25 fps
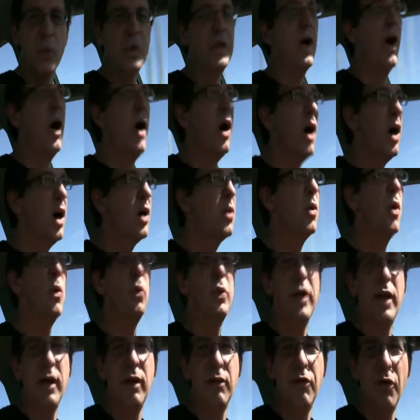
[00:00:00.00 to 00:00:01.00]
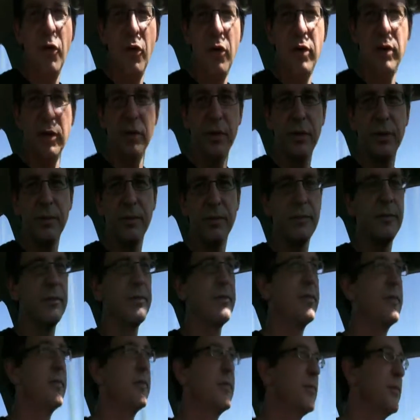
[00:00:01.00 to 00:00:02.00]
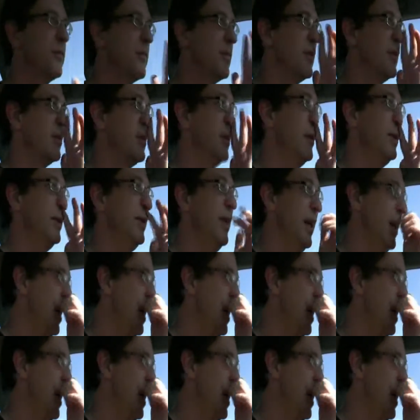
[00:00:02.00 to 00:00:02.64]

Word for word: We are what we have learned.